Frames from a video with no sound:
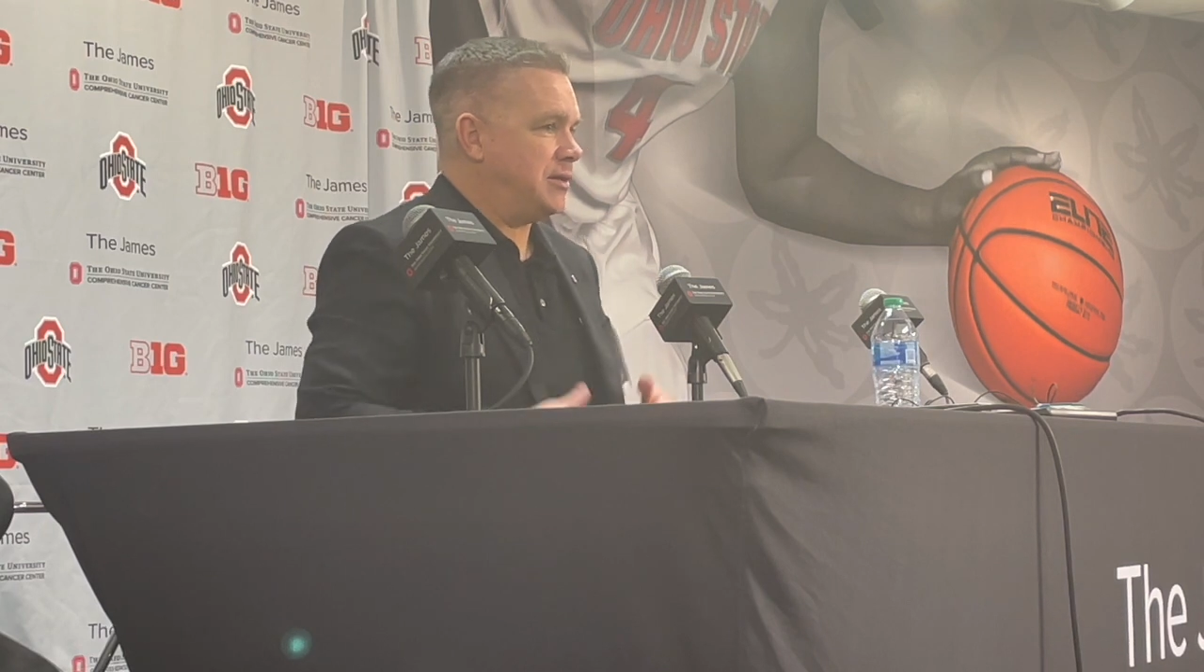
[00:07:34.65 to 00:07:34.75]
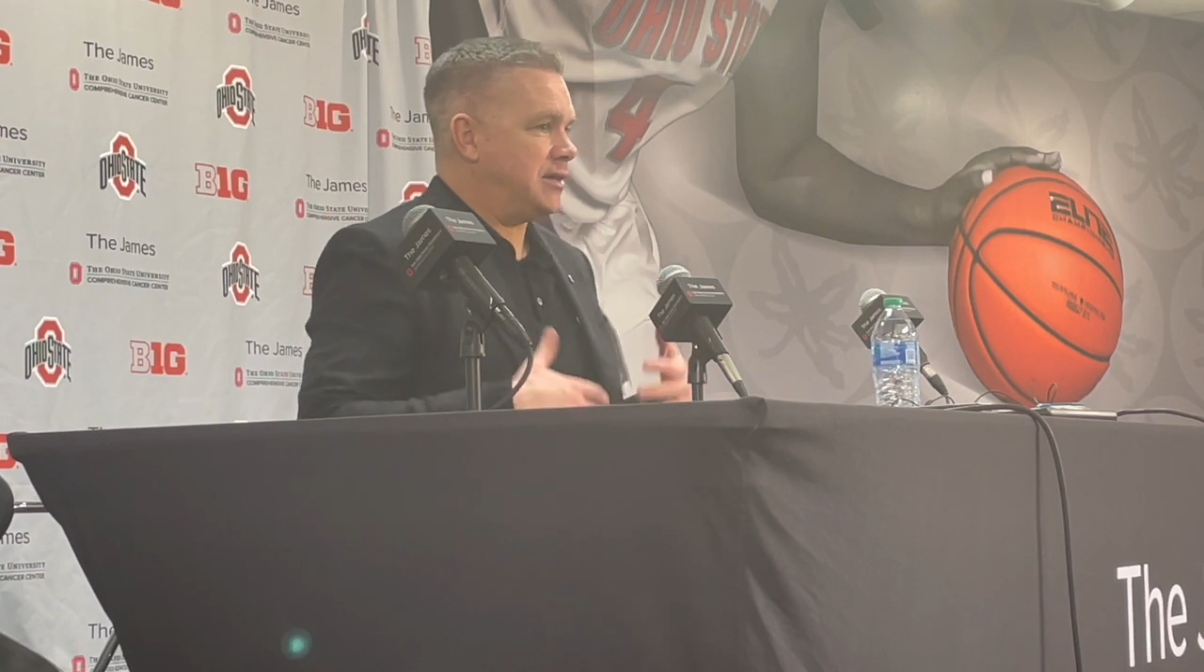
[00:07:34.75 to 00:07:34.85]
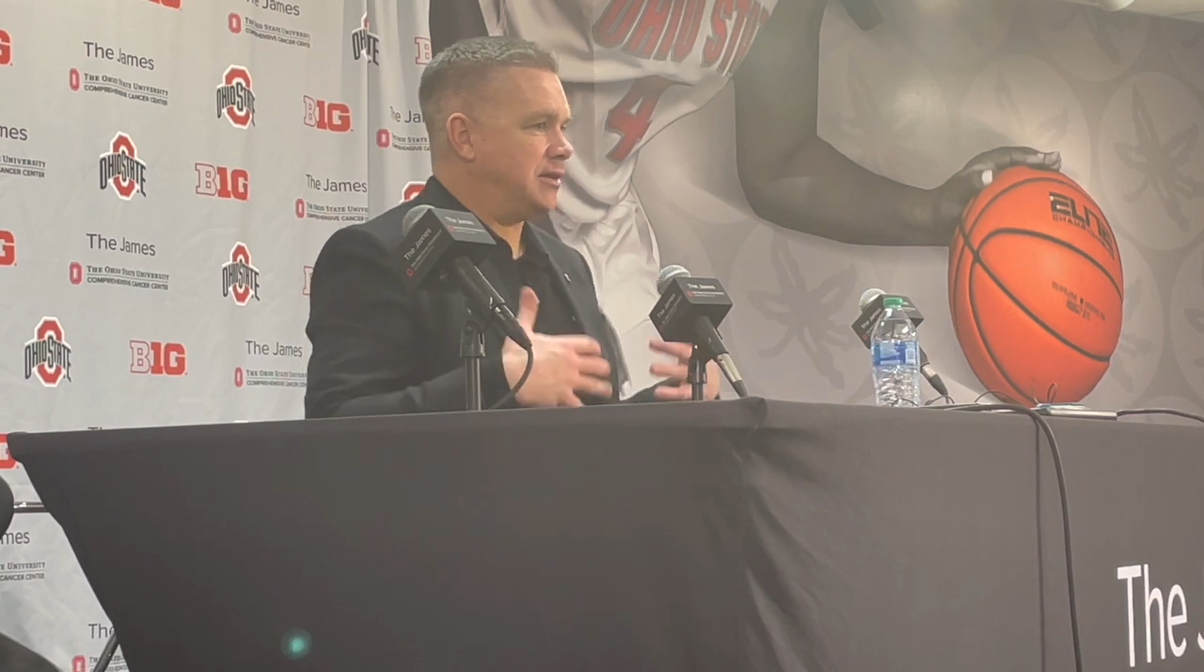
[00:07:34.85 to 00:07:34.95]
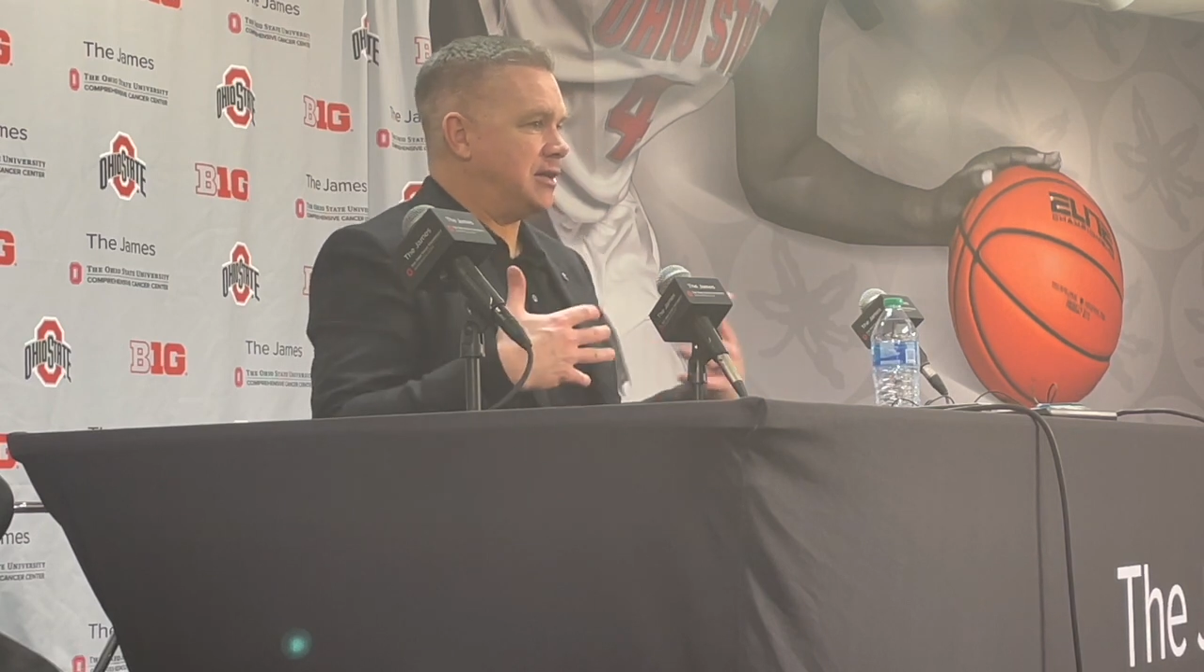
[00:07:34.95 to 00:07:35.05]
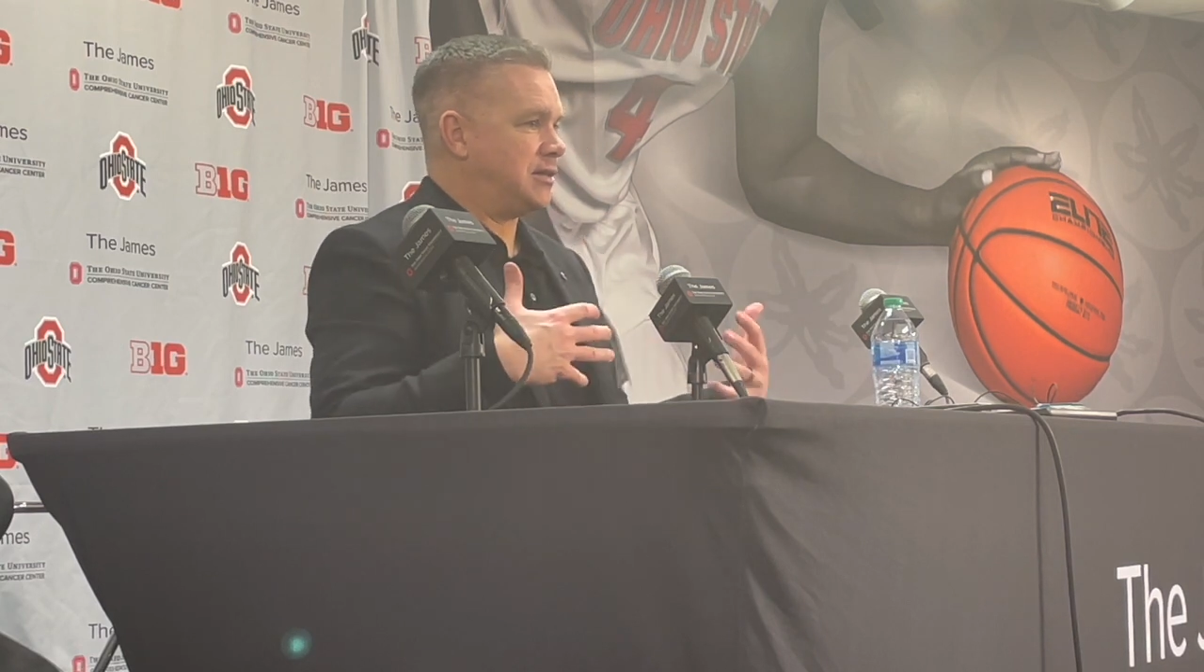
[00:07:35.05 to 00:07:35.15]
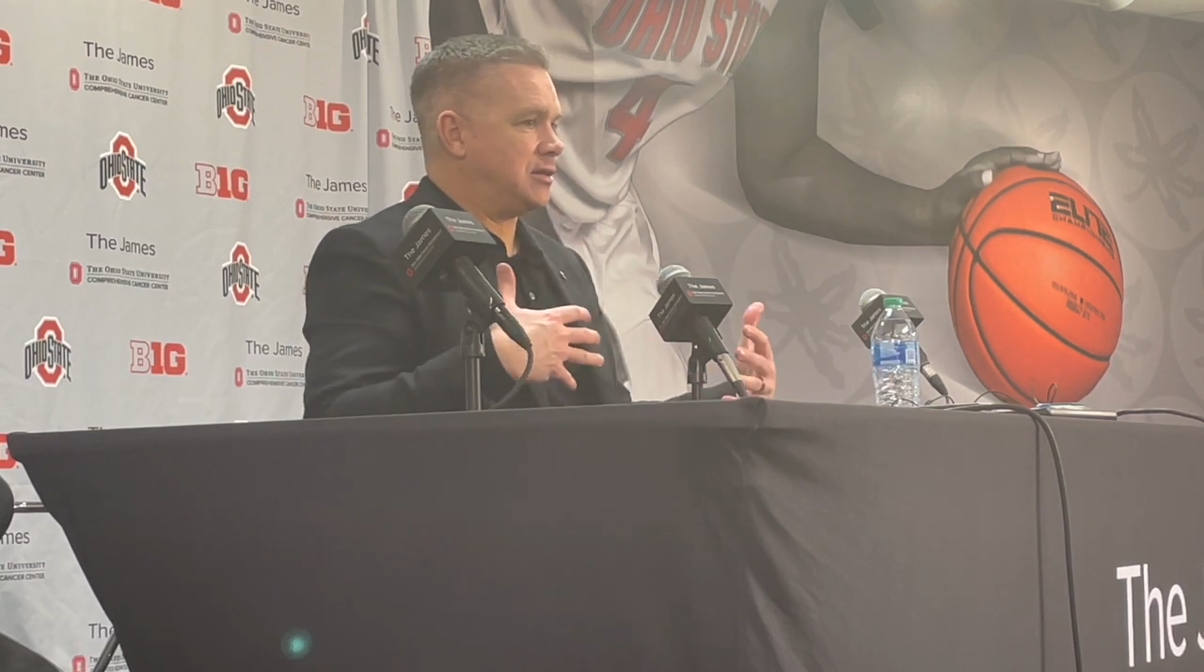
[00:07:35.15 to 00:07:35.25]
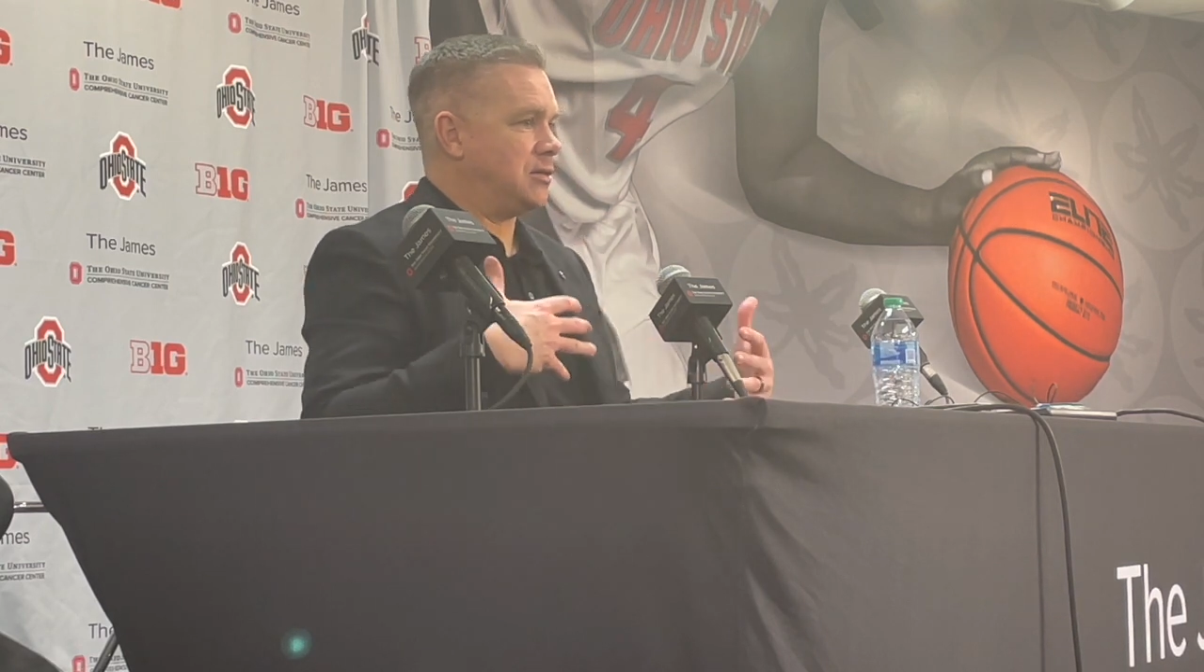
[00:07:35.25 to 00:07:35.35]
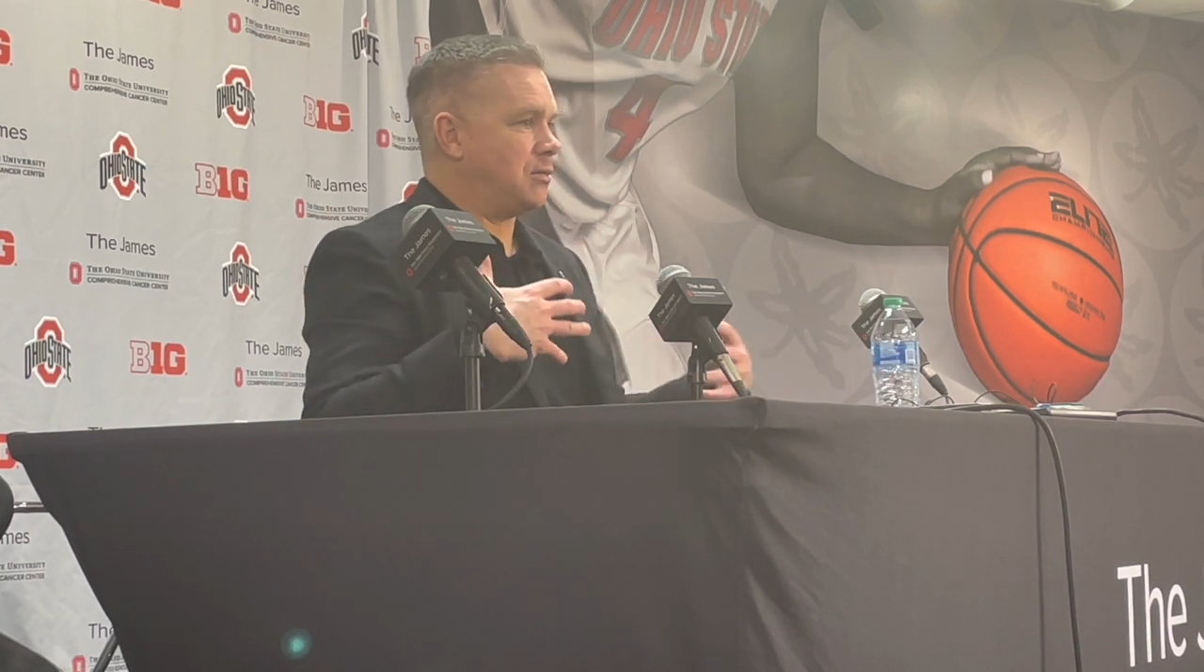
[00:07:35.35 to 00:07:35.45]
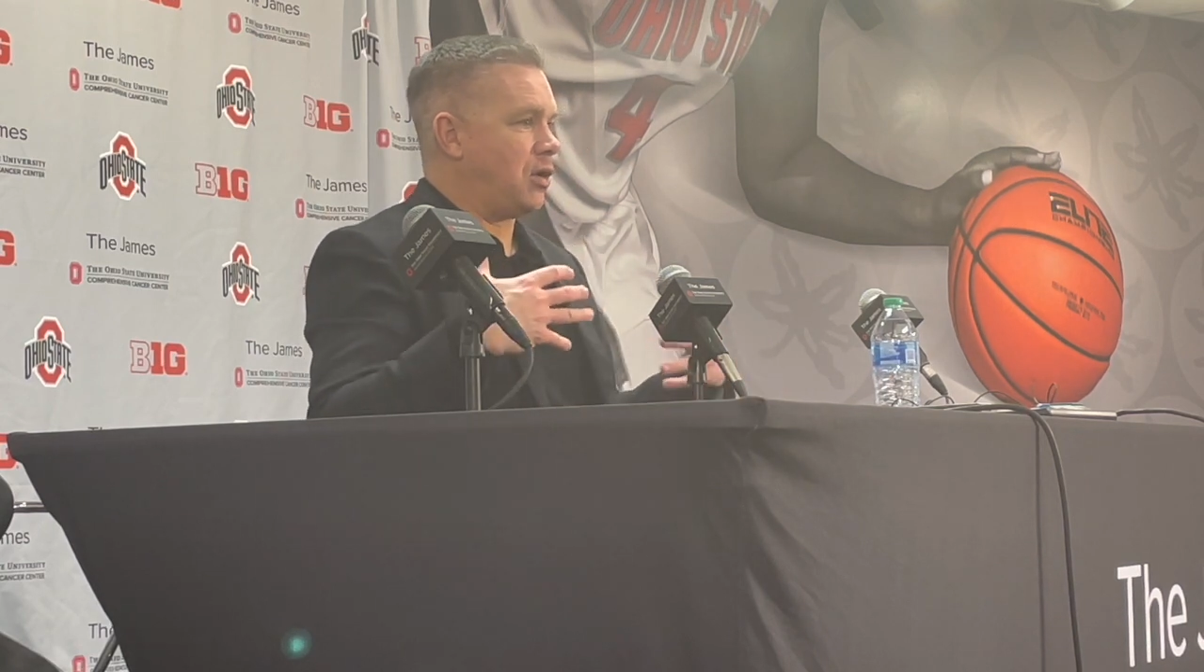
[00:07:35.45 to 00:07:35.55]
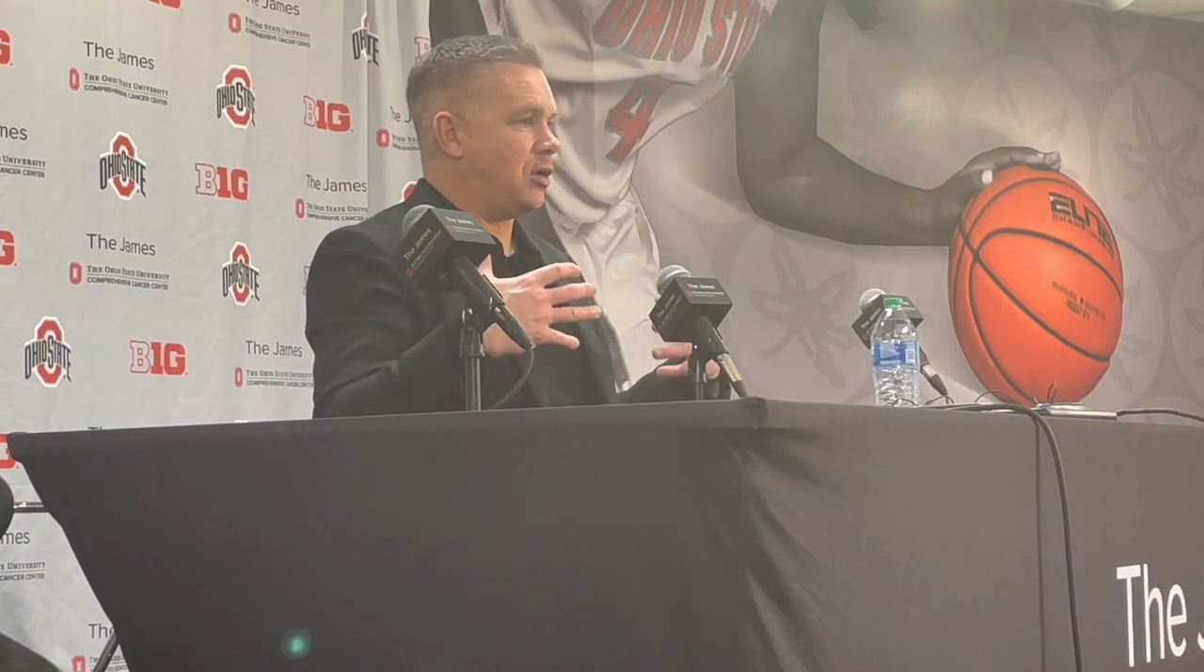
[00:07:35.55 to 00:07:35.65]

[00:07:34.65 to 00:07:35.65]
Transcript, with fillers: didn't get the